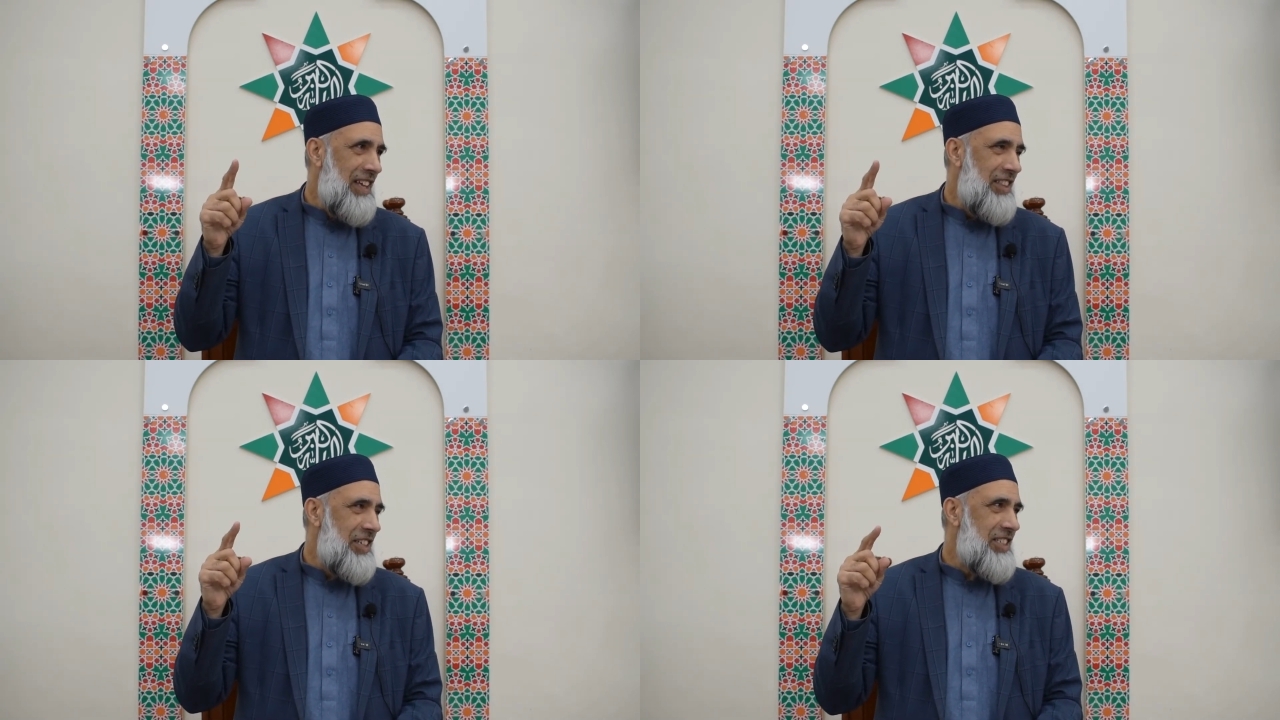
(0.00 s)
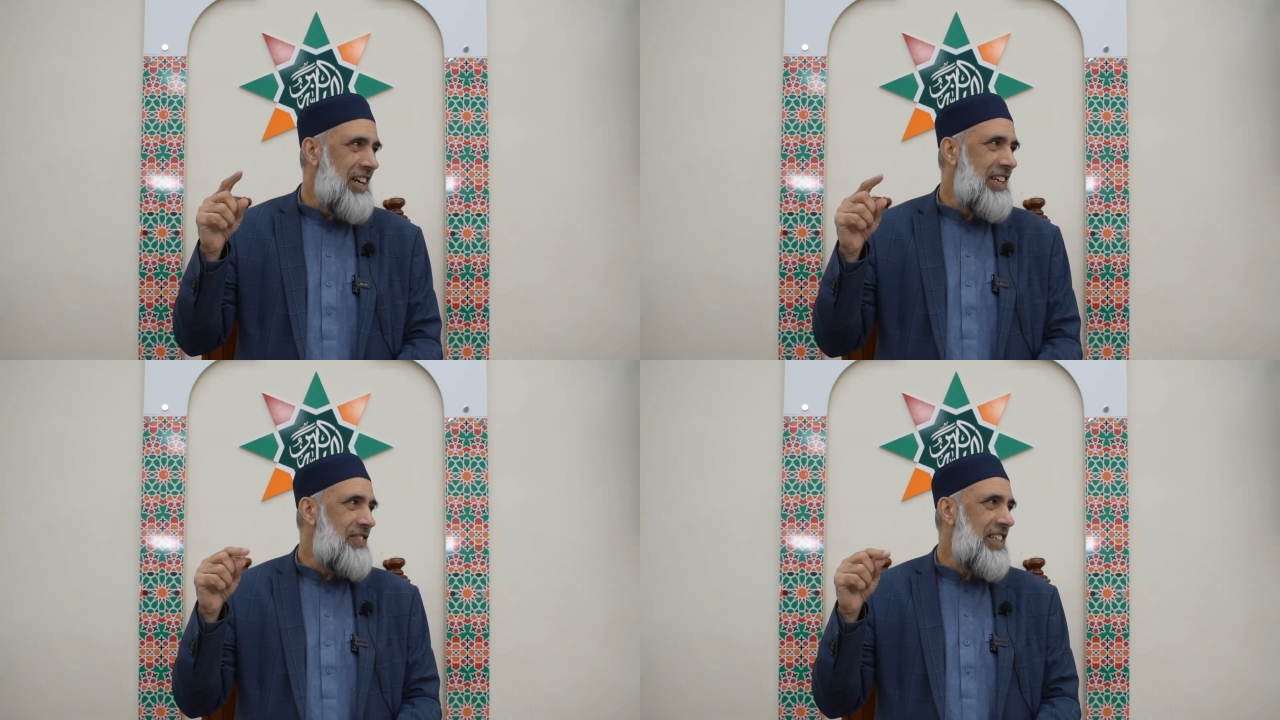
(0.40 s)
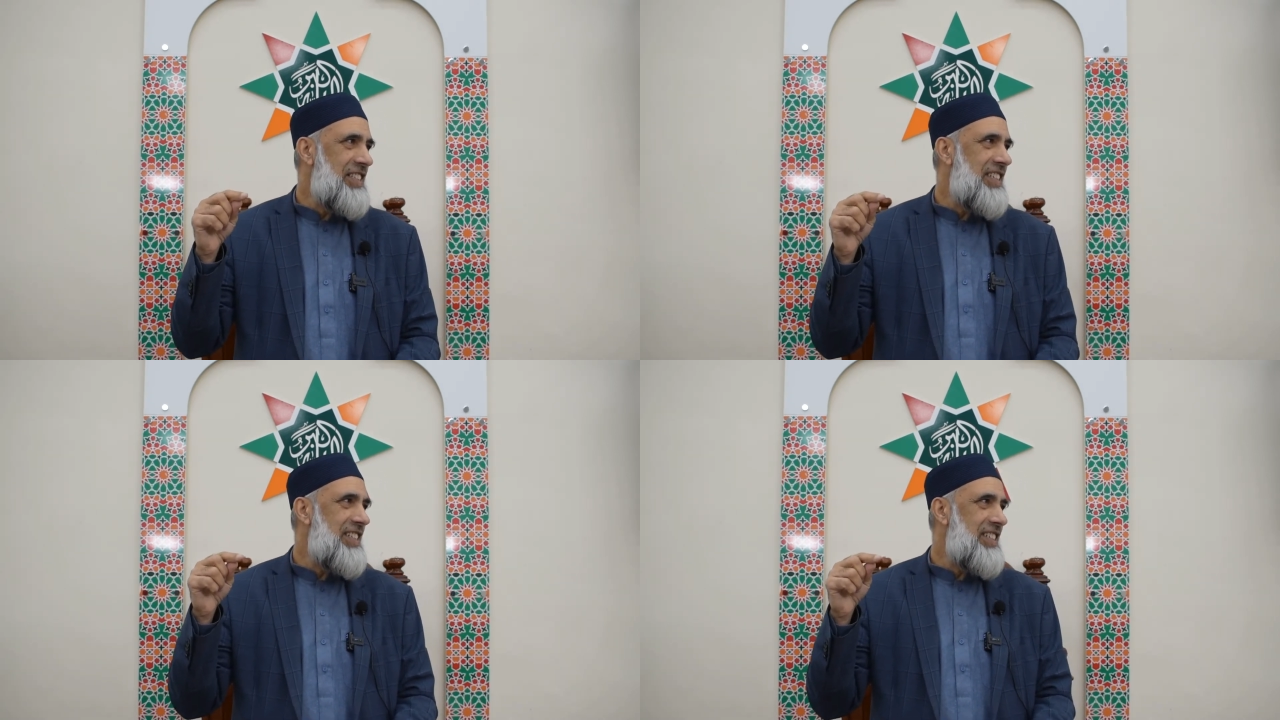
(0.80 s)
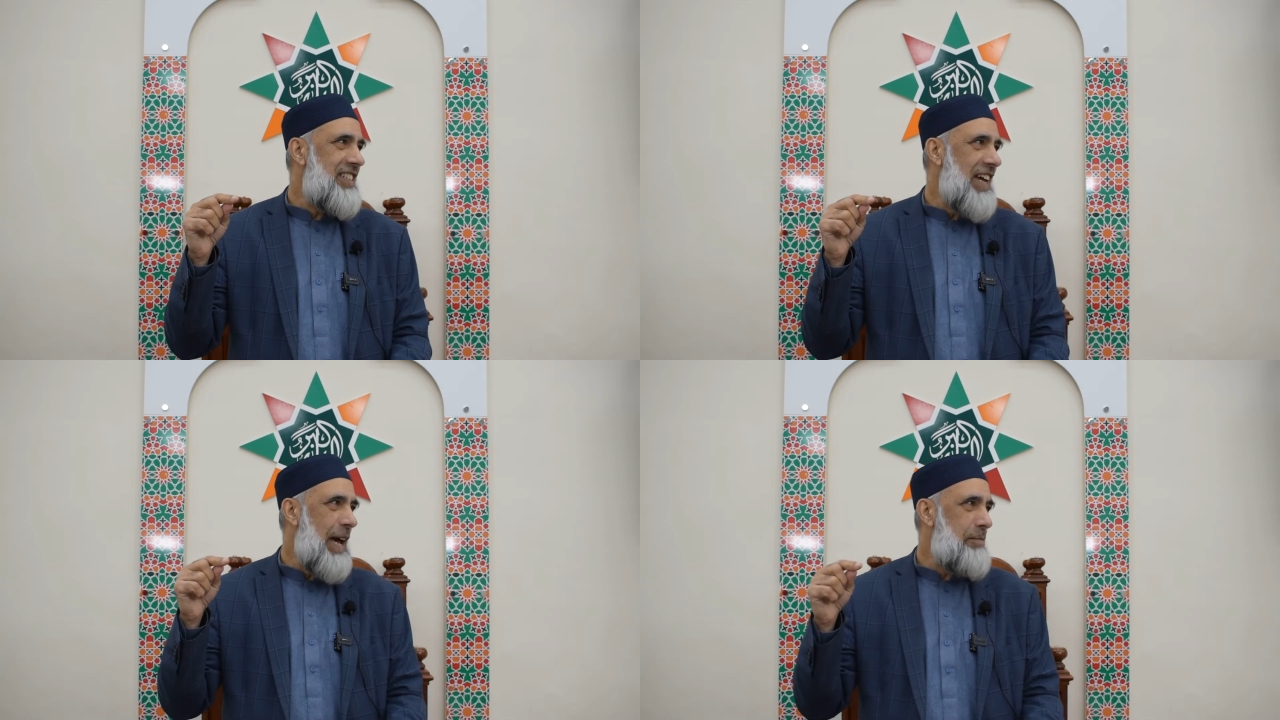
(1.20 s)
this kind of
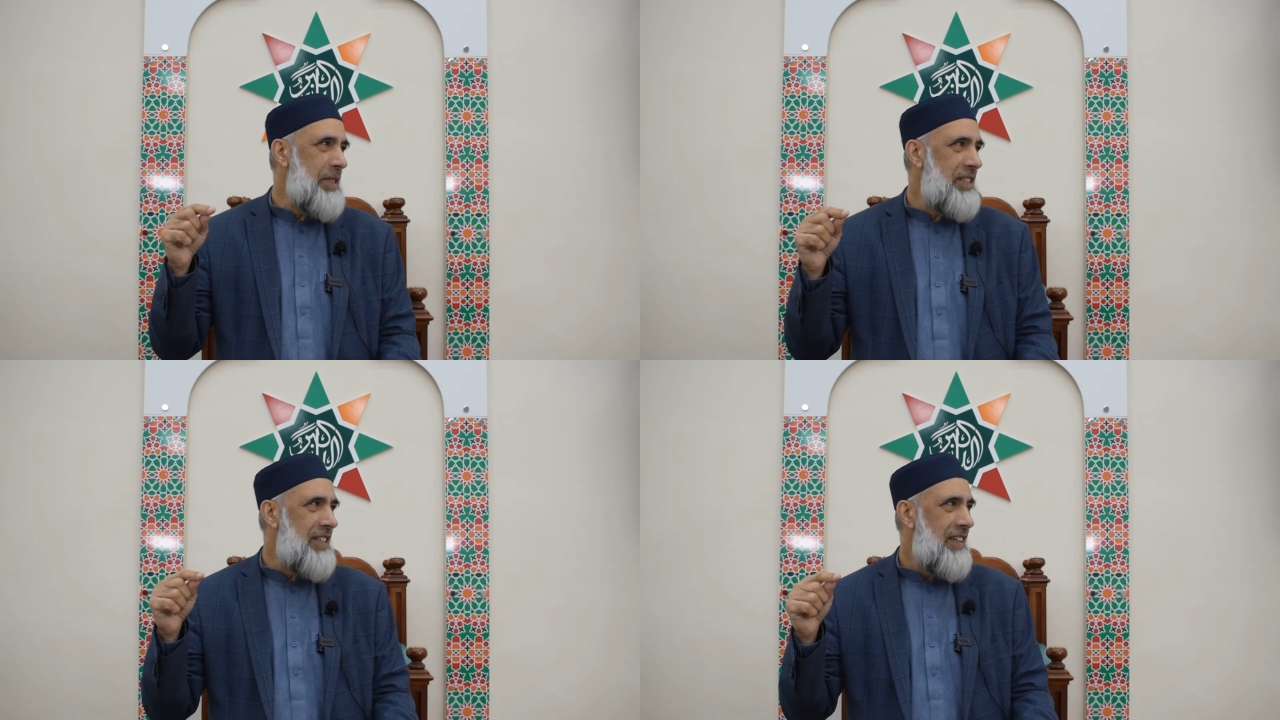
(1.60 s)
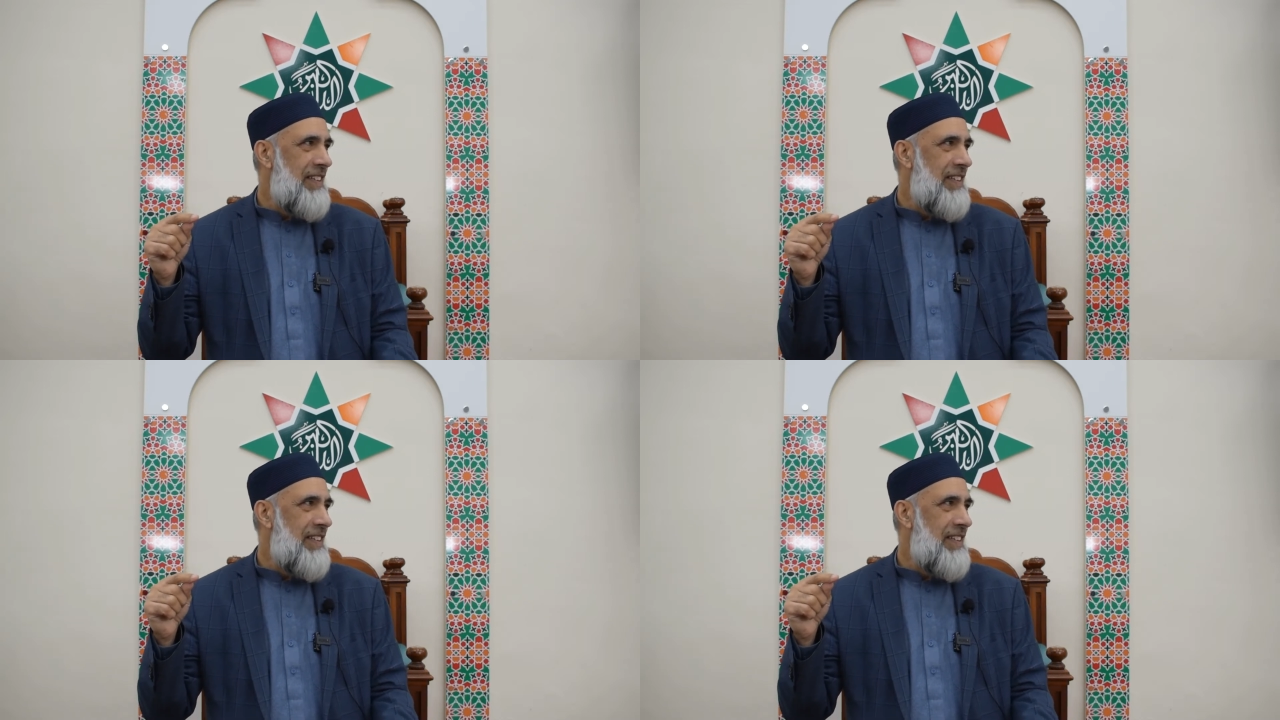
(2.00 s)
incident happened